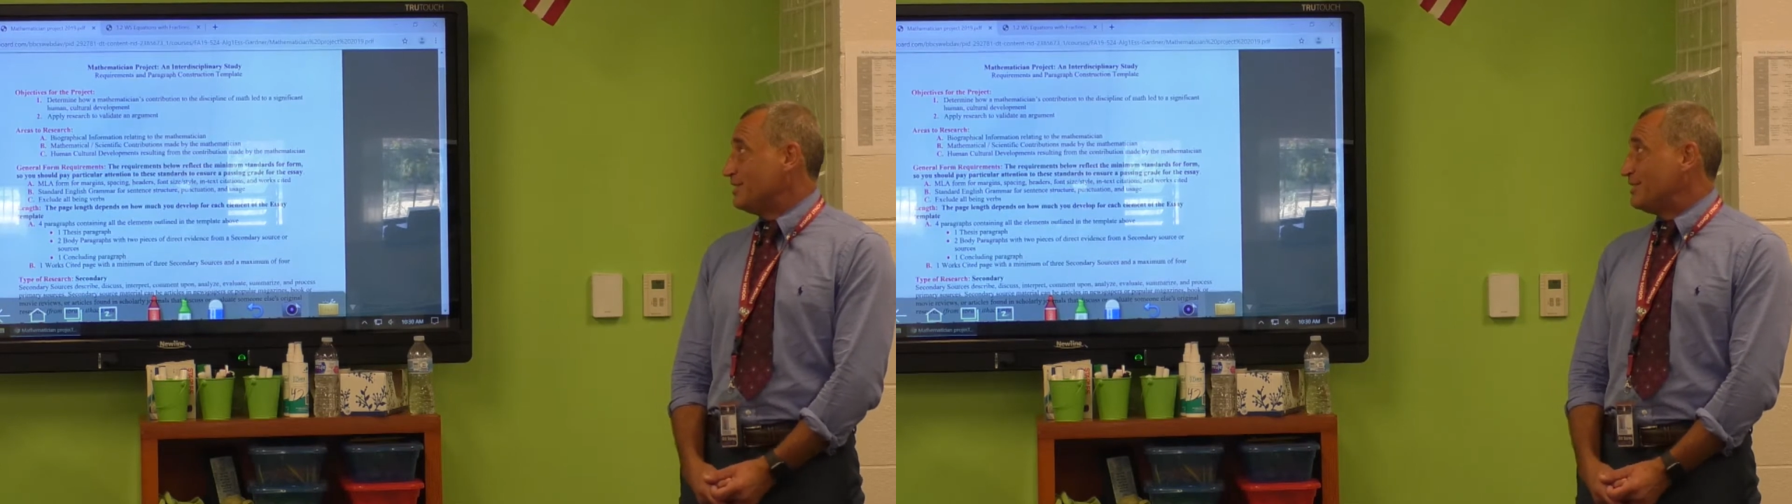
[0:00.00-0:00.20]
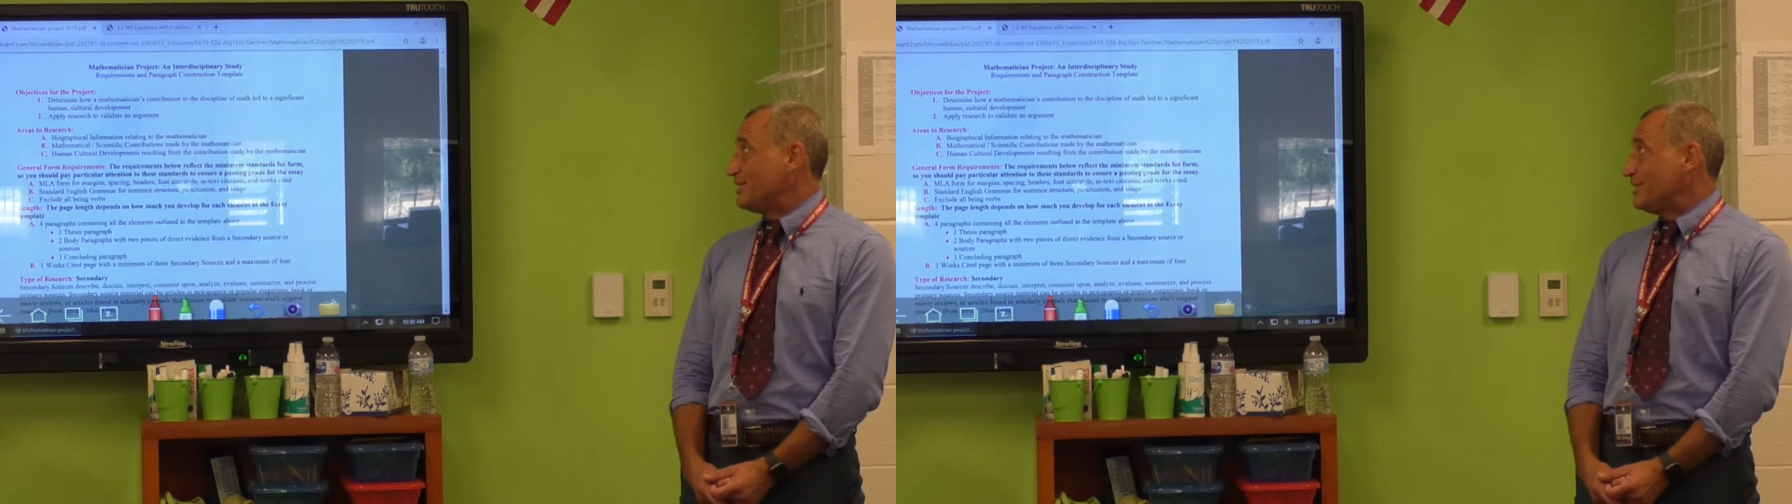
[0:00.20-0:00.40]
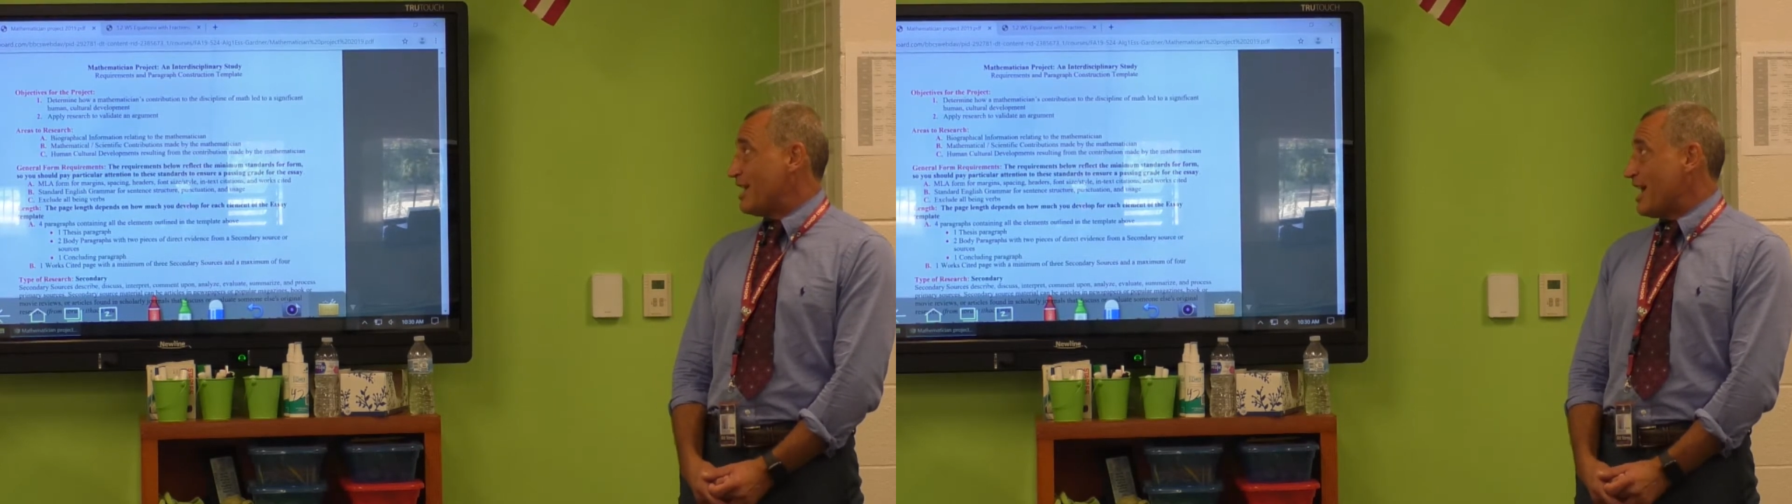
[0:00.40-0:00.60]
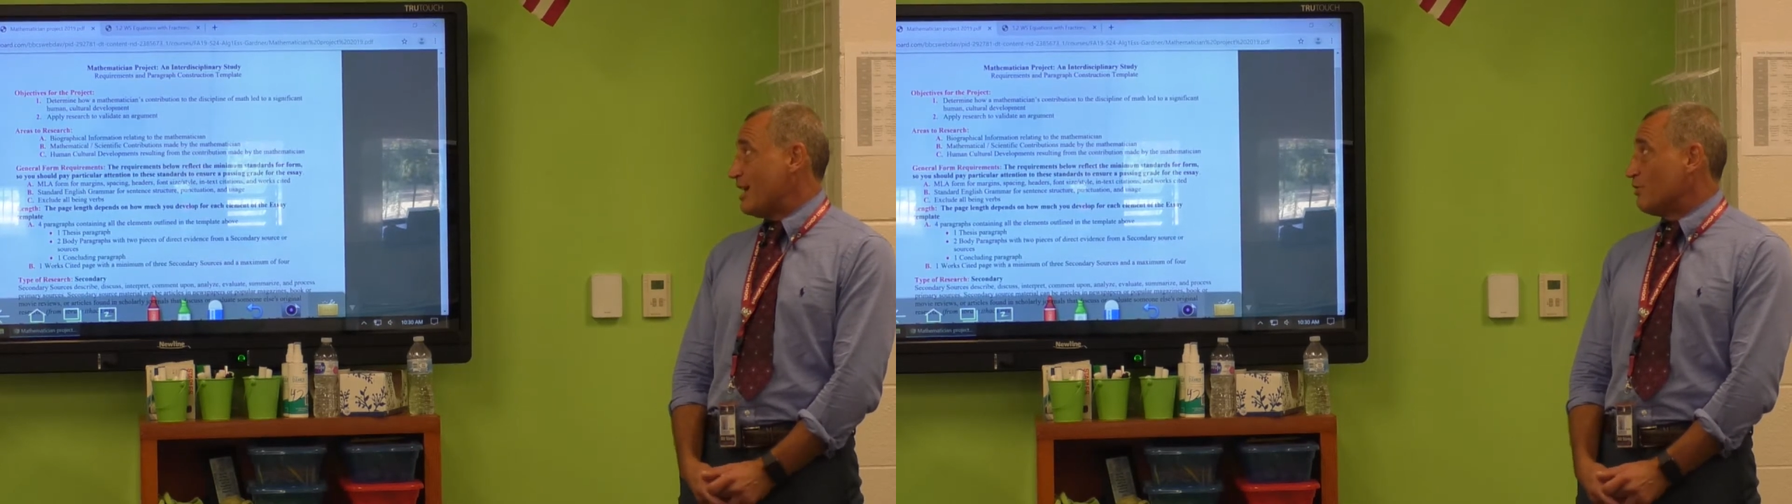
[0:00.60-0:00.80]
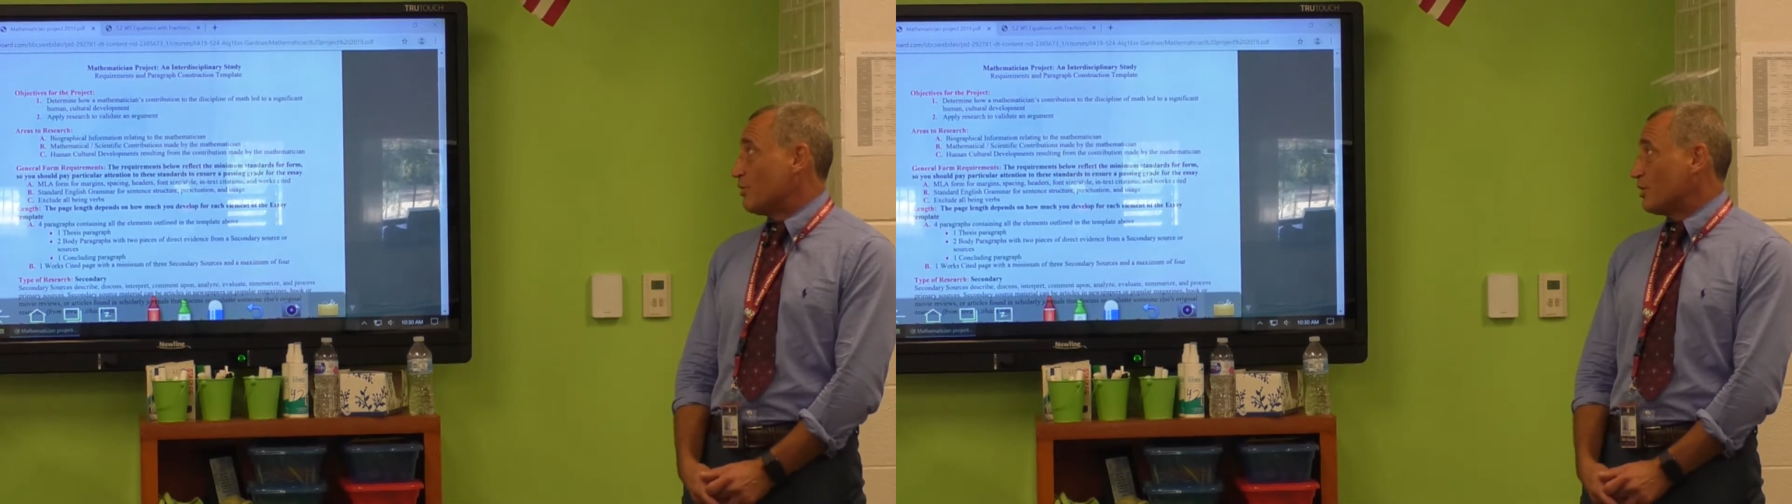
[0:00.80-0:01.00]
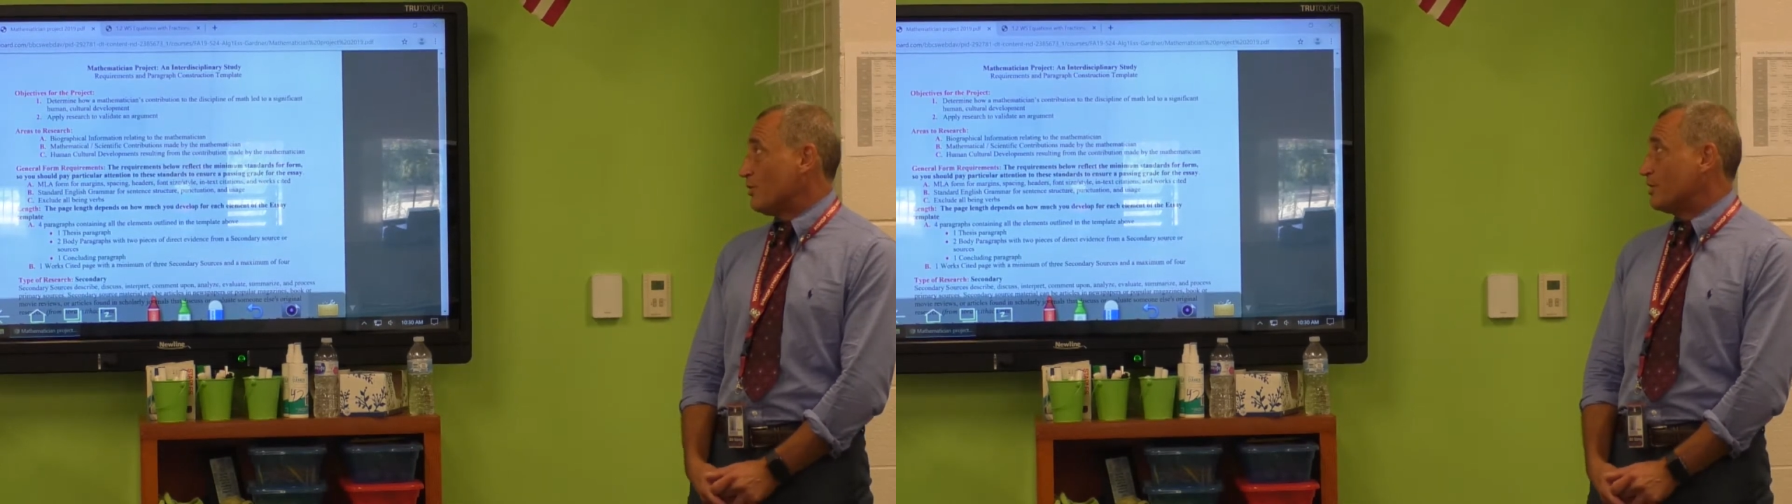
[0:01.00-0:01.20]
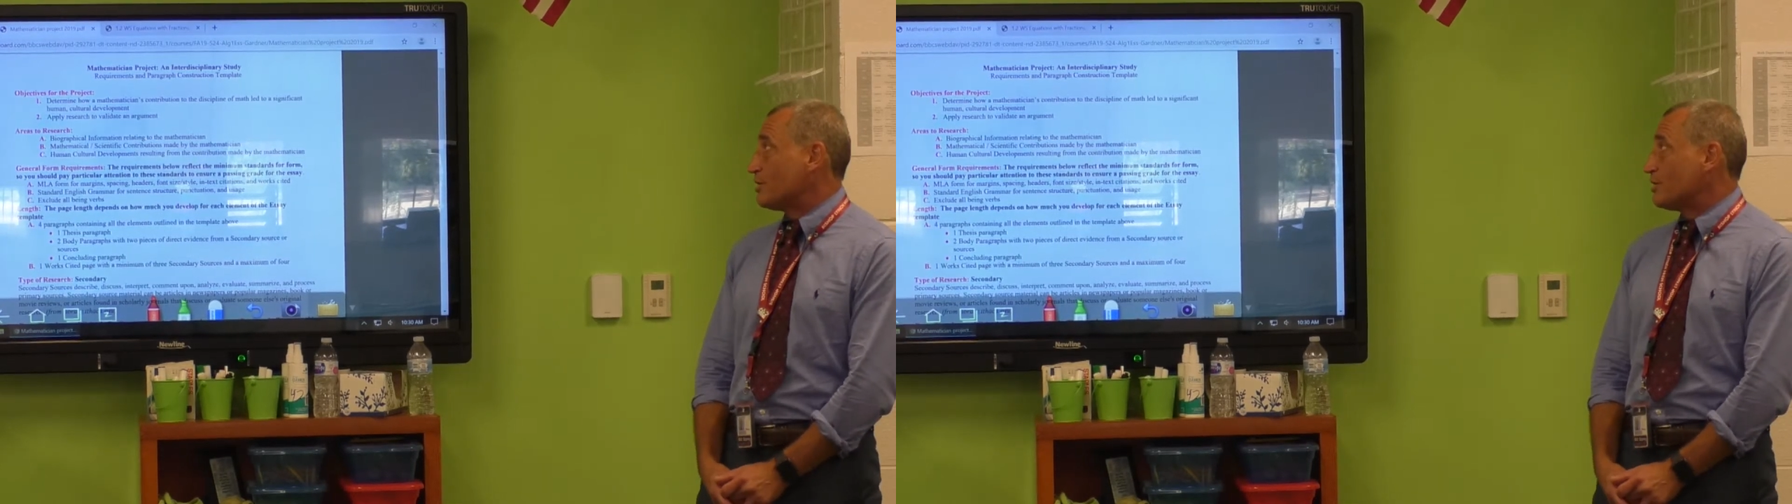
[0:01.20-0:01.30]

today we're going to